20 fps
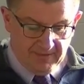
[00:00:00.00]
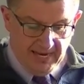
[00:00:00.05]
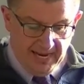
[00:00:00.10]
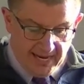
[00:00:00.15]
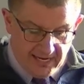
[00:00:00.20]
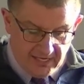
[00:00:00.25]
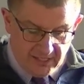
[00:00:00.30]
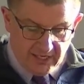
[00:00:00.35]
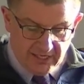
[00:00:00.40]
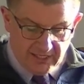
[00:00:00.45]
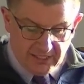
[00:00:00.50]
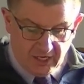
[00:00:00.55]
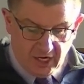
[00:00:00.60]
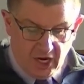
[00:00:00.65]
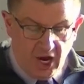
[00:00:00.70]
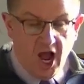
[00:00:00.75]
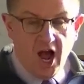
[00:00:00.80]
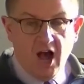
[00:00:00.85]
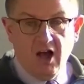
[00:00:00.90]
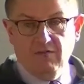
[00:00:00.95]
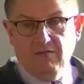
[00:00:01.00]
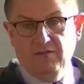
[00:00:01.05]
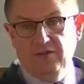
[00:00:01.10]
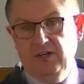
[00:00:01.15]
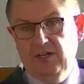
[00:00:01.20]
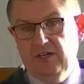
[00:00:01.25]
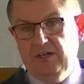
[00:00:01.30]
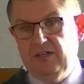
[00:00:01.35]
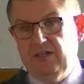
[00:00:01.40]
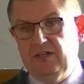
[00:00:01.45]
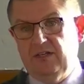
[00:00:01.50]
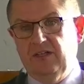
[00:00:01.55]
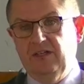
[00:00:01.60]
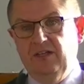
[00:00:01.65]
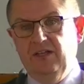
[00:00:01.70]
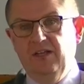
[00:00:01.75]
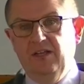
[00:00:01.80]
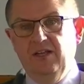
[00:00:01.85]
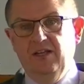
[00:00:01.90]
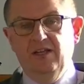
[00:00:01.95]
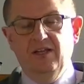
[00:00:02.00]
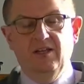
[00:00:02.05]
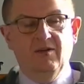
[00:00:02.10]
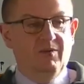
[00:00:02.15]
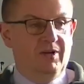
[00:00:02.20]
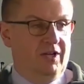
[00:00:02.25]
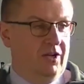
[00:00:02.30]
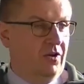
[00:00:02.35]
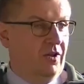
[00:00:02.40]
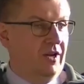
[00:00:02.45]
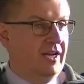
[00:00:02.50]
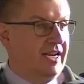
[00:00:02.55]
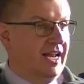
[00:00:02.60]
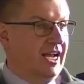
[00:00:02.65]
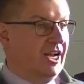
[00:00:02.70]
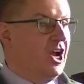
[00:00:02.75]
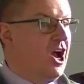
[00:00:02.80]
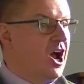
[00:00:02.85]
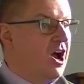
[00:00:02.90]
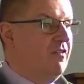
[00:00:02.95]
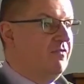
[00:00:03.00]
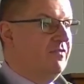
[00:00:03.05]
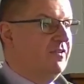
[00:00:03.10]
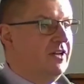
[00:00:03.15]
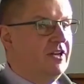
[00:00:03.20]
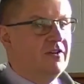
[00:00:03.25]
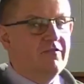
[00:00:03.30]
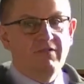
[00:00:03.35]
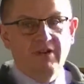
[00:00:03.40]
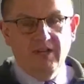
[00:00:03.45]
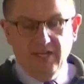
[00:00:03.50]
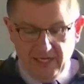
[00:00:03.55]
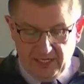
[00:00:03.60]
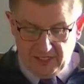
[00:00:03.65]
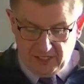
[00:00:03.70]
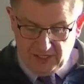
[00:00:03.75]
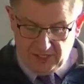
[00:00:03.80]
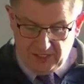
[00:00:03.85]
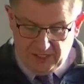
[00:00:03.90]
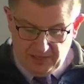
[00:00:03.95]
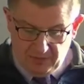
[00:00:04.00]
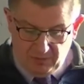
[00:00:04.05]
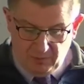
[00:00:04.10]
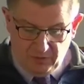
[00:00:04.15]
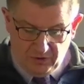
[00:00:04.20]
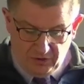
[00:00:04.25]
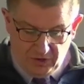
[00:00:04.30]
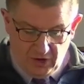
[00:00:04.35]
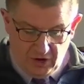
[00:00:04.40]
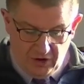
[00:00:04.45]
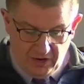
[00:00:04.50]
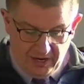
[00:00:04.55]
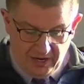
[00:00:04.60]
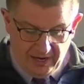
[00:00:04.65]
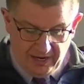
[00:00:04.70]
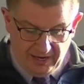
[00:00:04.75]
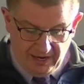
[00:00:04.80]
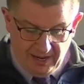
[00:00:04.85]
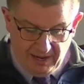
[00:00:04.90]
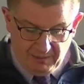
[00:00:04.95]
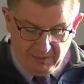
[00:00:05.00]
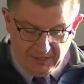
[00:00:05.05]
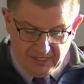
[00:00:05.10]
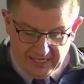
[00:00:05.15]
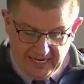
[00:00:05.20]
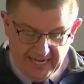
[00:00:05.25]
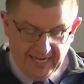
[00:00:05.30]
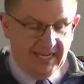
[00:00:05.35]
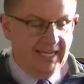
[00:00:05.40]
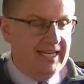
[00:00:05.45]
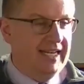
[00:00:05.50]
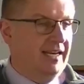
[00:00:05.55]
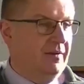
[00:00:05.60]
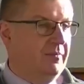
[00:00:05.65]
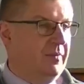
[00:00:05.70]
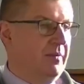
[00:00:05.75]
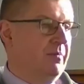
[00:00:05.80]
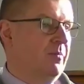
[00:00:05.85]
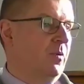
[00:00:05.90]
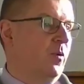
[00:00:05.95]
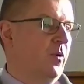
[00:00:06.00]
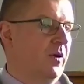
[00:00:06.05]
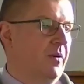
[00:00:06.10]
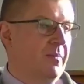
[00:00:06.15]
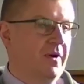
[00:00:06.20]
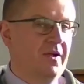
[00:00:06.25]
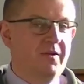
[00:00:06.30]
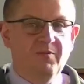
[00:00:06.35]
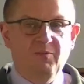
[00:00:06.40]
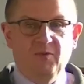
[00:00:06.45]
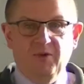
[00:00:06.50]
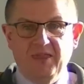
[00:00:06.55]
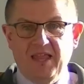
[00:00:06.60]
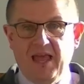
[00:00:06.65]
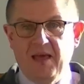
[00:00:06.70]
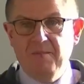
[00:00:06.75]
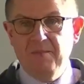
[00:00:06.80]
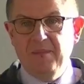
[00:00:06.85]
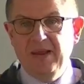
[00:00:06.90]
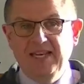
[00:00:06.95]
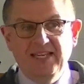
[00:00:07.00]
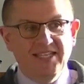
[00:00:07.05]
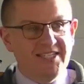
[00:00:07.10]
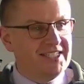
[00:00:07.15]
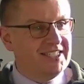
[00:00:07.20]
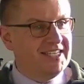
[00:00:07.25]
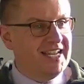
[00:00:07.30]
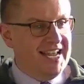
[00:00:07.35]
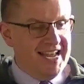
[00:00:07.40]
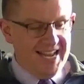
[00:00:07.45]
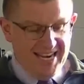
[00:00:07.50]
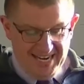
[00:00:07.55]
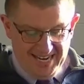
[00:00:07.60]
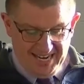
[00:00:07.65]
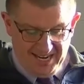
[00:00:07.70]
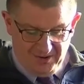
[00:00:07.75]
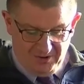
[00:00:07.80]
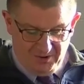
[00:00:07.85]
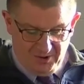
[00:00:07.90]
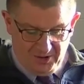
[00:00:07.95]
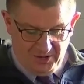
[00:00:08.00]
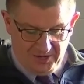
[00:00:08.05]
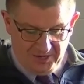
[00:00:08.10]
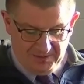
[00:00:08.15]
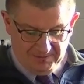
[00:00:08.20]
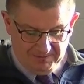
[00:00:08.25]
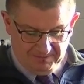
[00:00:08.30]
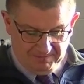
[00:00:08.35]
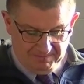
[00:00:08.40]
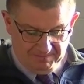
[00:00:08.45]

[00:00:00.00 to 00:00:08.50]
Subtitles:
His is a covenant. We call it a covenant relationship with God, and I'll be saying a little bit more about what that means later on.